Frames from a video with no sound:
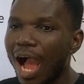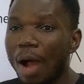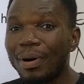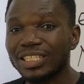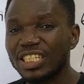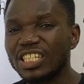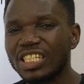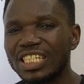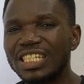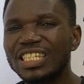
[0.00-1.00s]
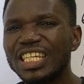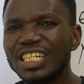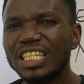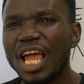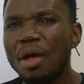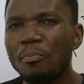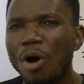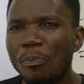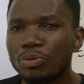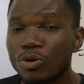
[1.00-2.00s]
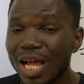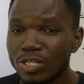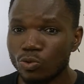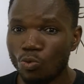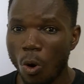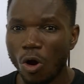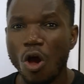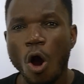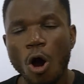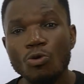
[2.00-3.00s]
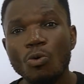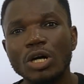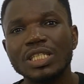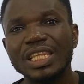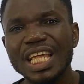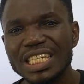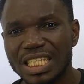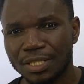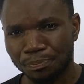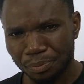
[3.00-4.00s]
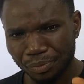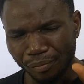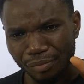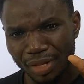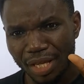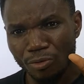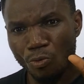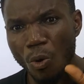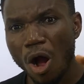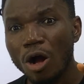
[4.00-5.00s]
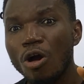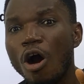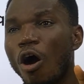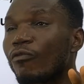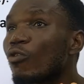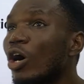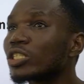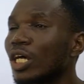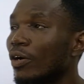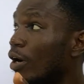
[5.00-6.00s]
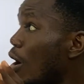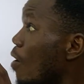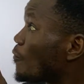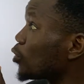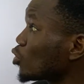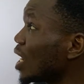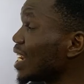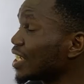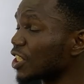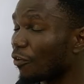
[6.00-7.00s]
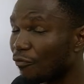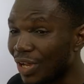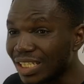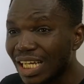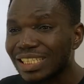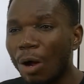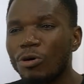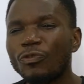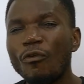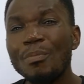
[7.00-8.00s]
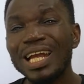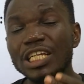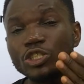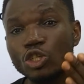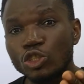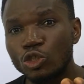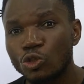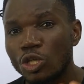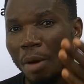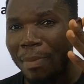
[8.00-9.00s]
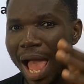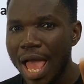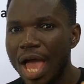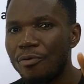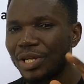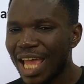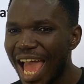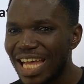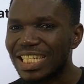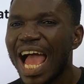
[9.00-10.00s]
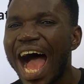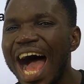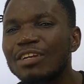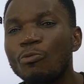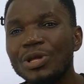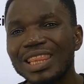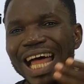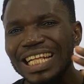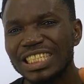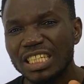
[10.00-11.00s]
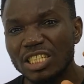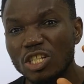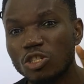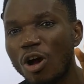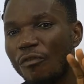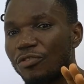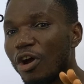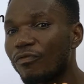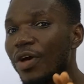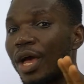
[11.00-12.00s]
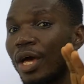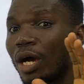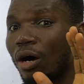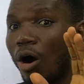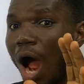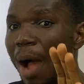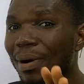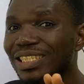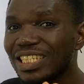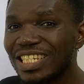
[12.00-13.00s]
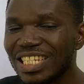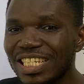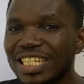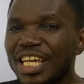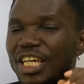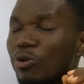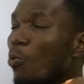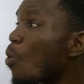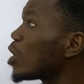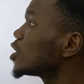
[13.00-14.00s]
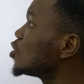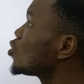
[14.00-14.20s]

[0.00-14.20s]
Albert Einstein did a more pronounced work on what this work of what photoelectric effect that was formally introduced by Henry Hertz. And with that discovery of Albert Einstein, he won the